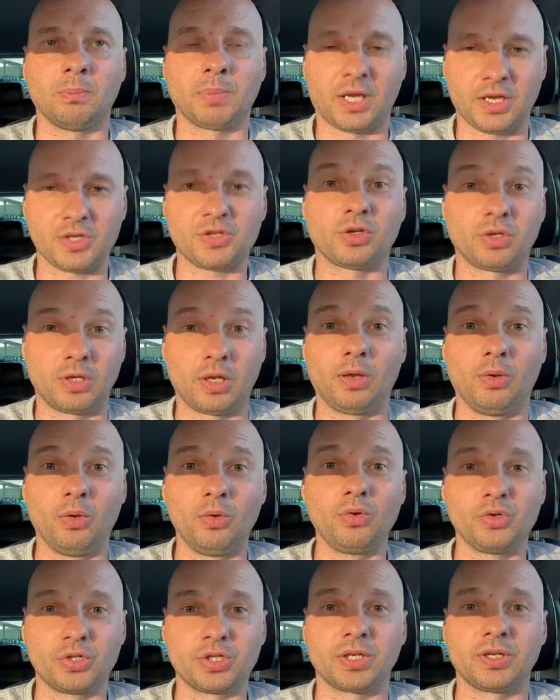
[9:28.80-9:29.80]
because you're in
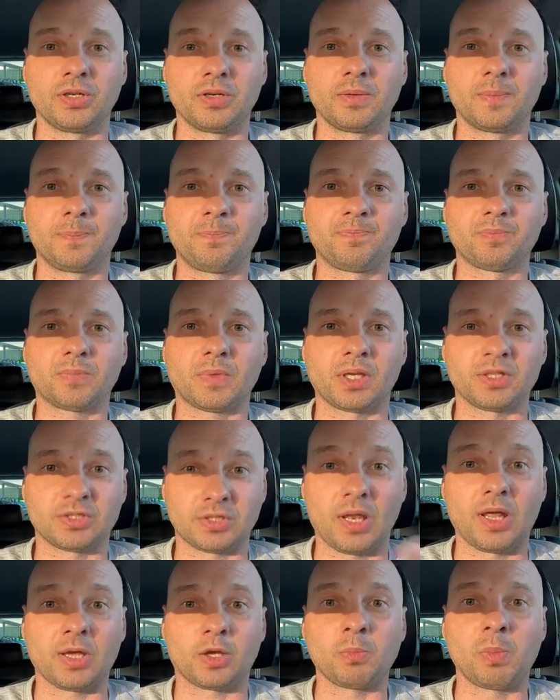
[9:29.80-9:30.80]
illusion,
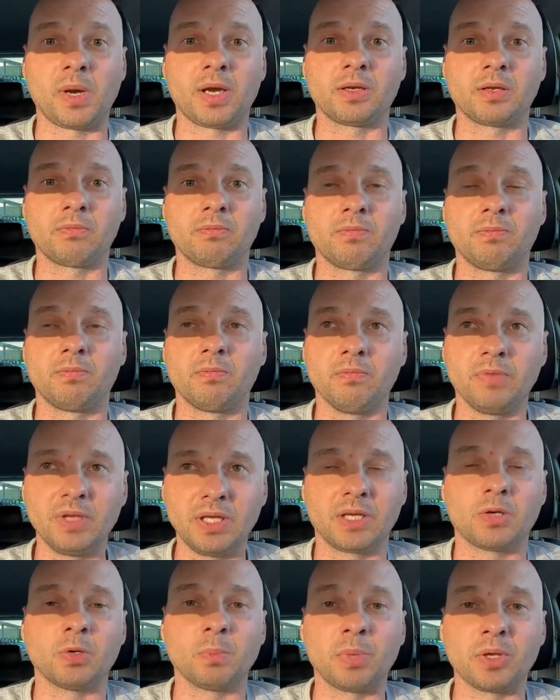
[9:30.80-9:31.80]
it's like you're buying a
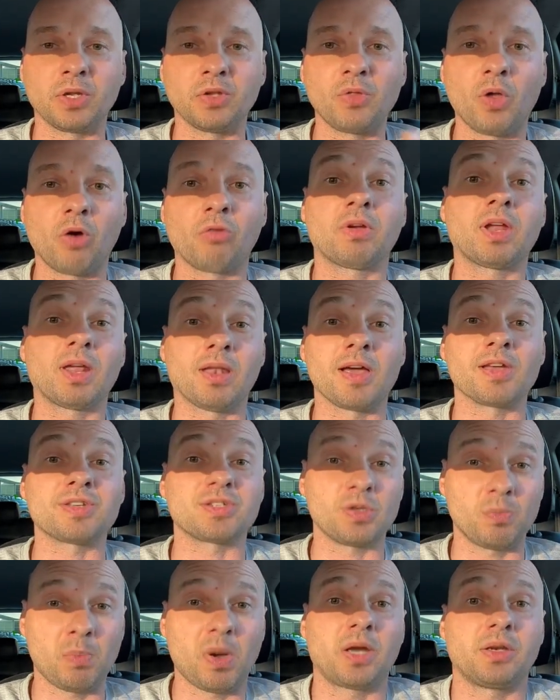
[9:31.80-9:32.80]
vehicle, but you're not
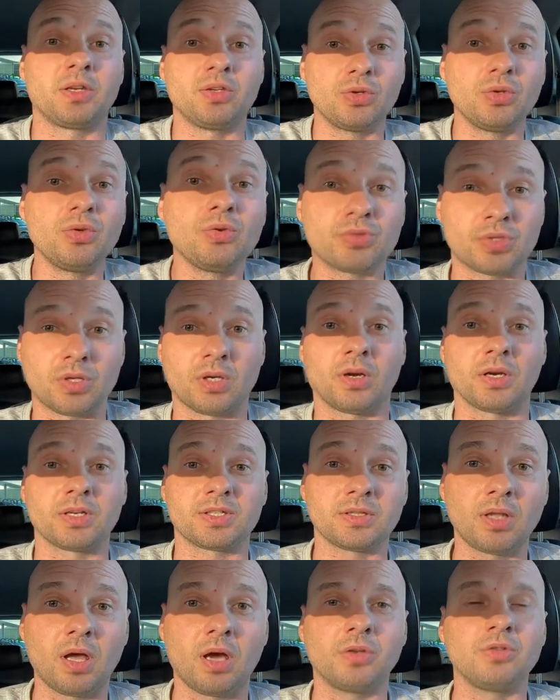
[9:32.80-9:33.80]
realizing you're buying a used car.
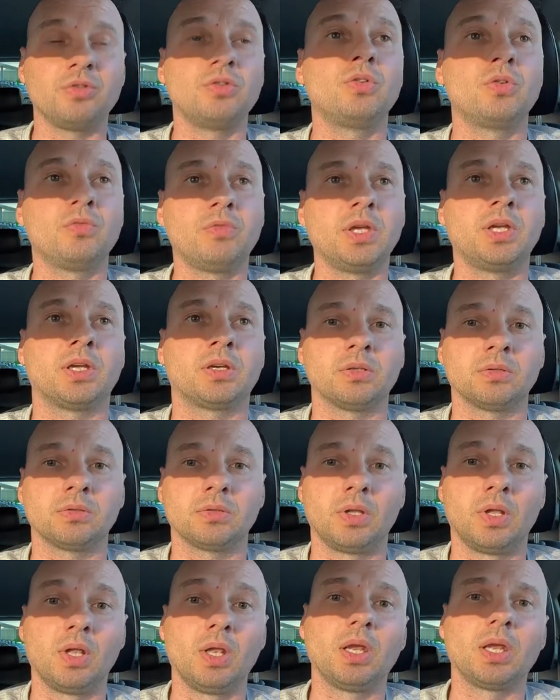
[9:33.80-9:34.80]
It's not a new vehicle.